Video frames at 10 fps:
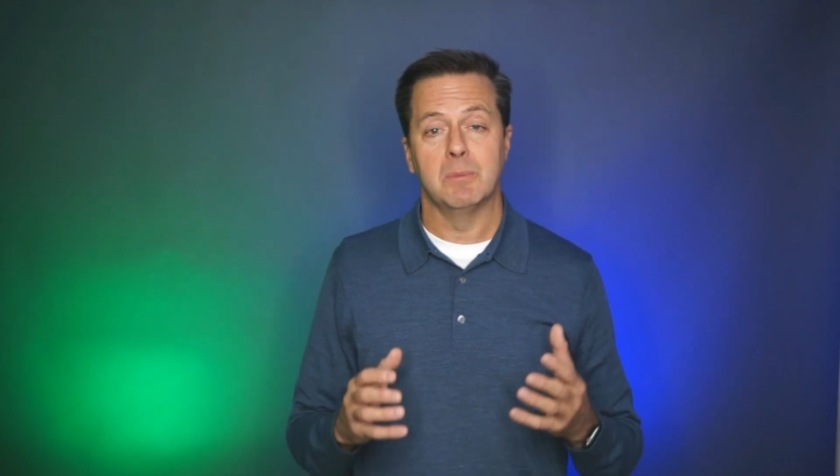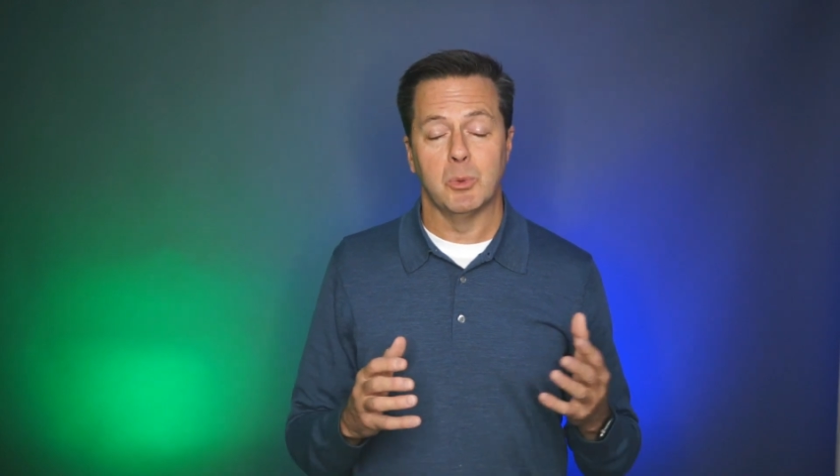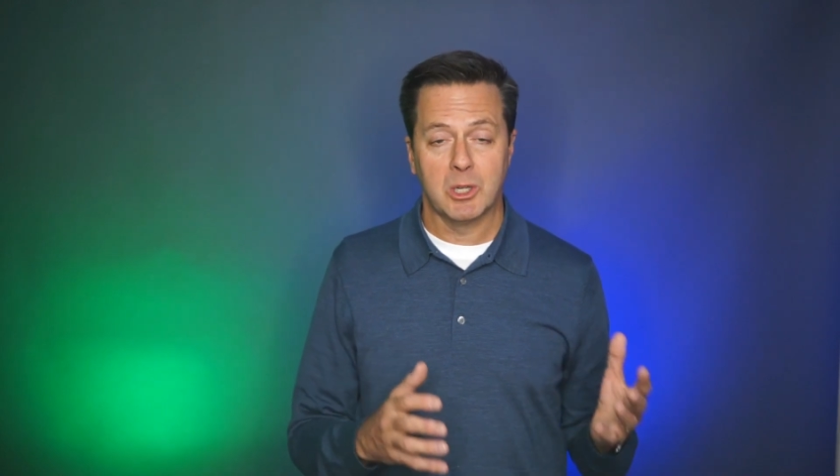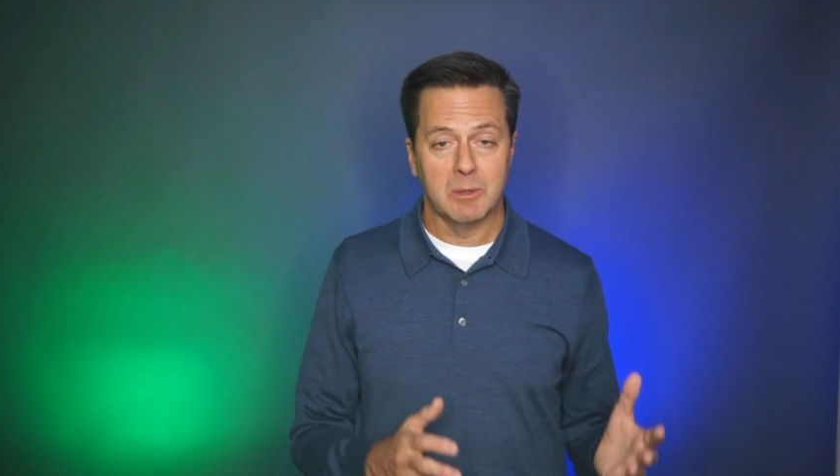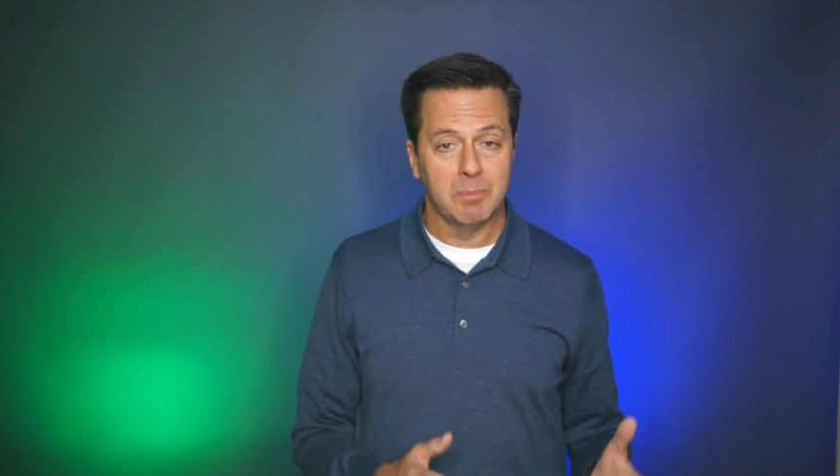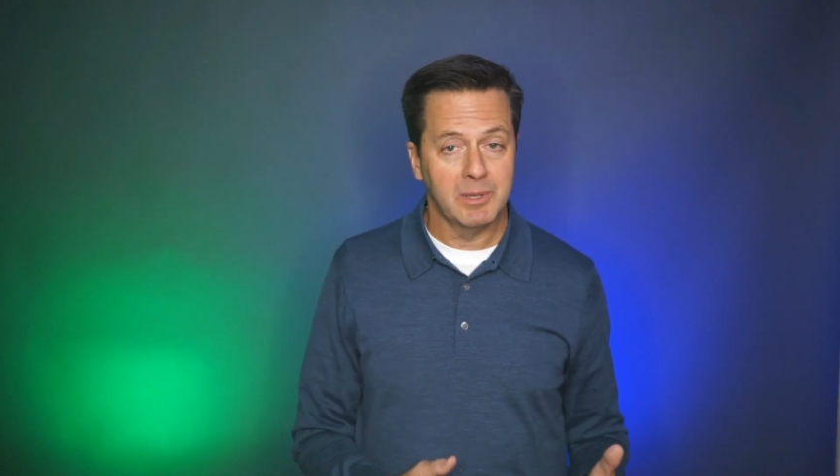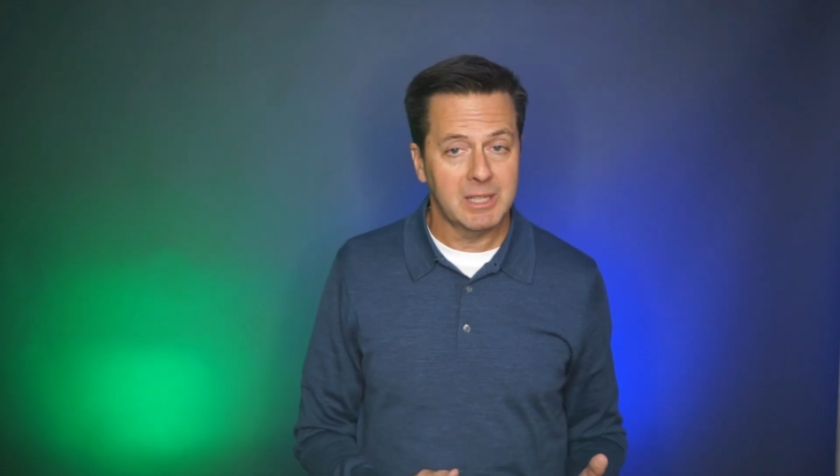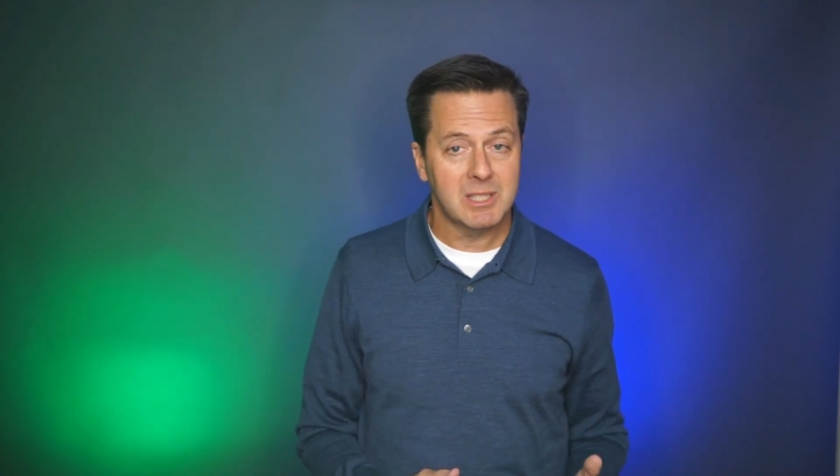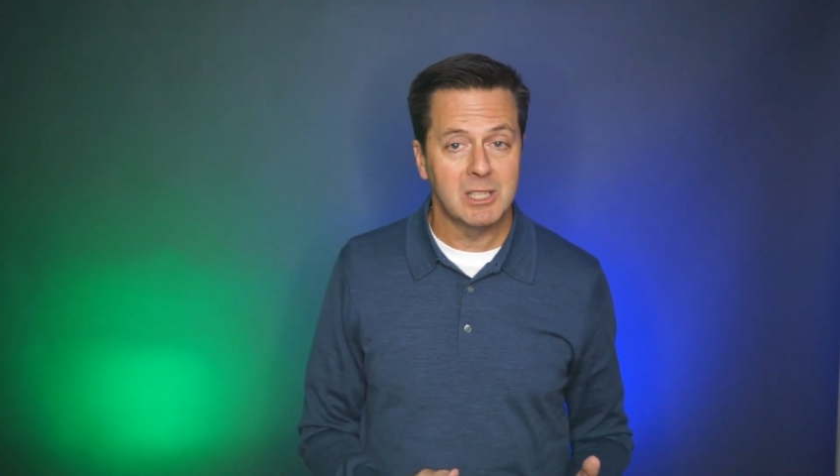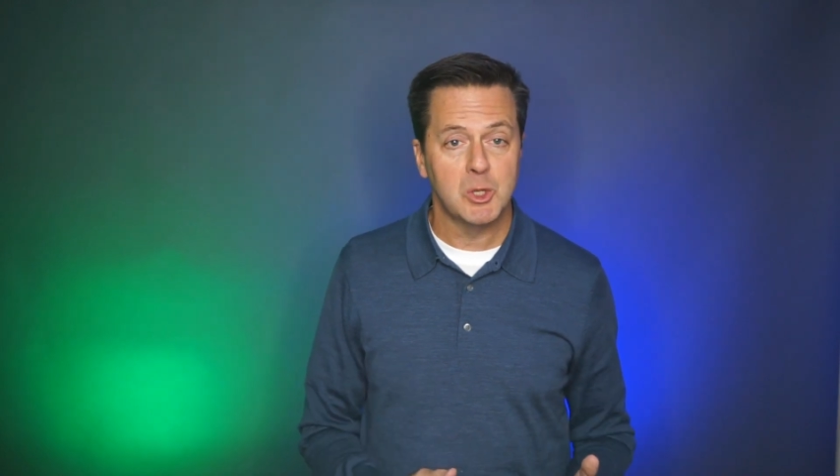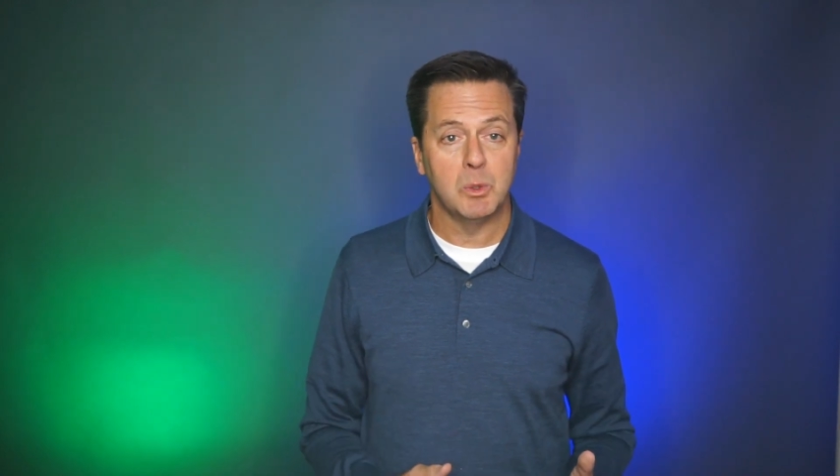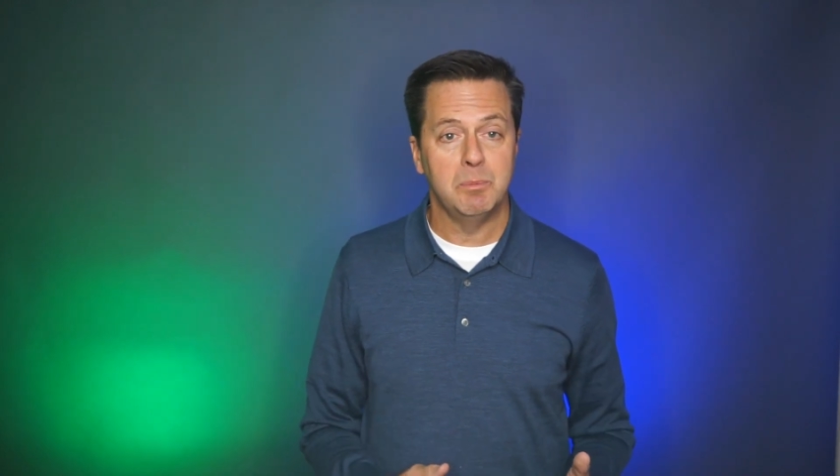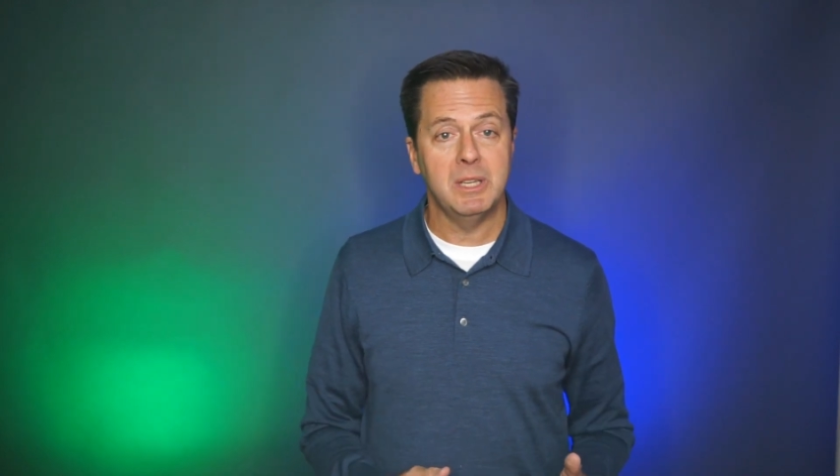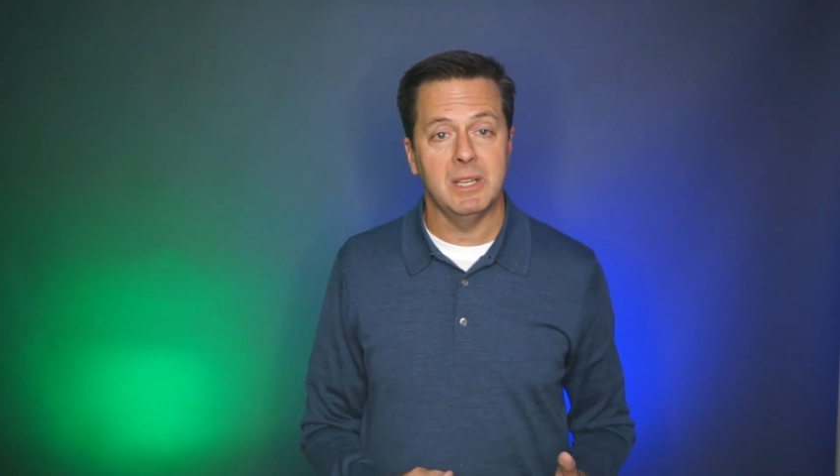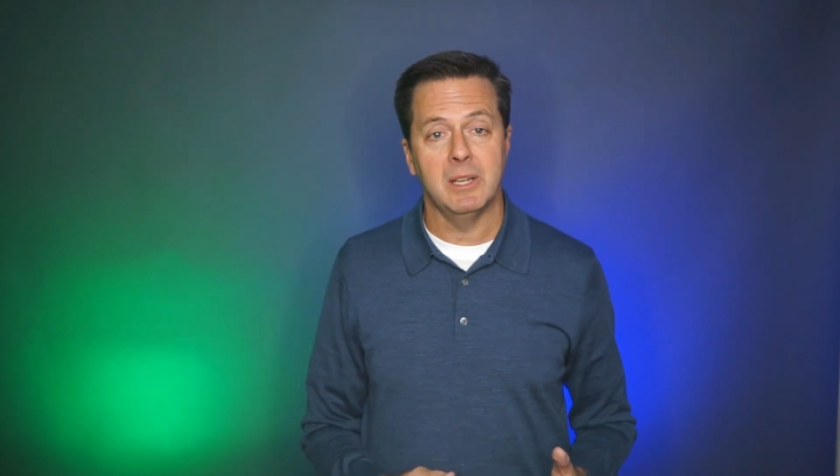the more complex things will
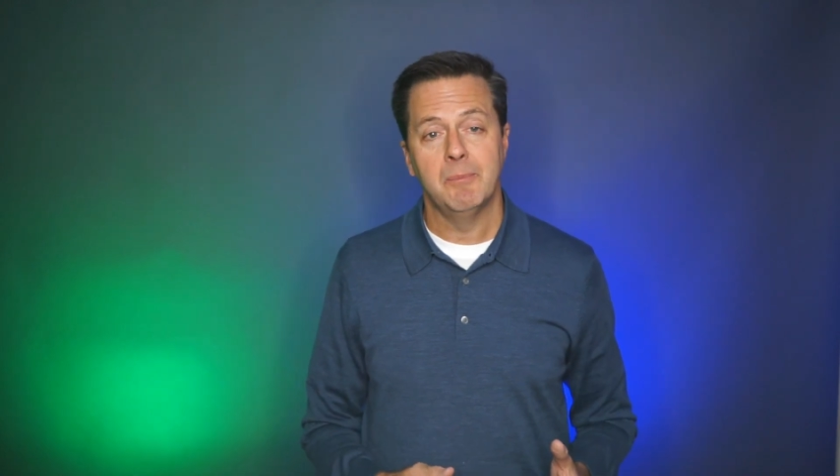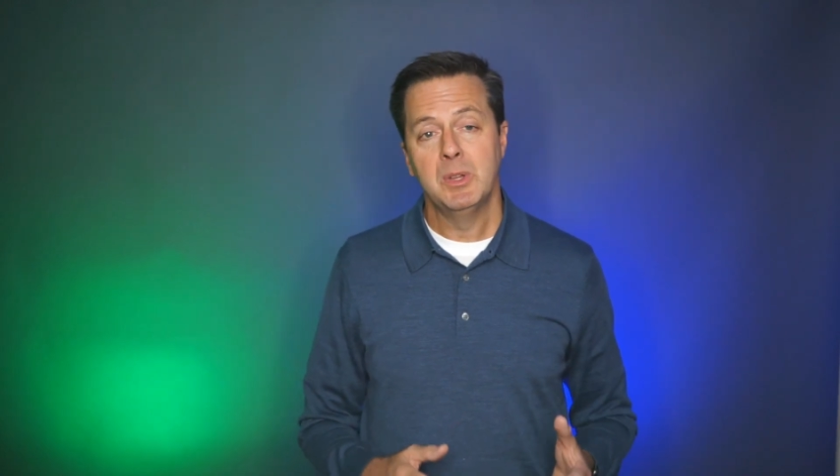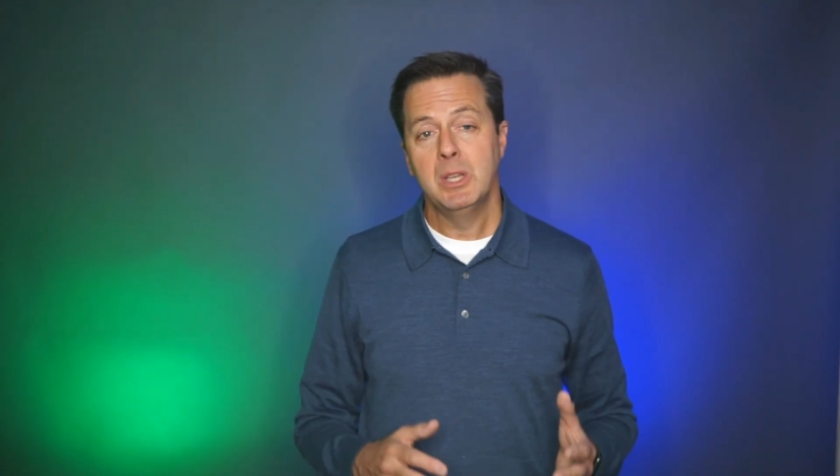be.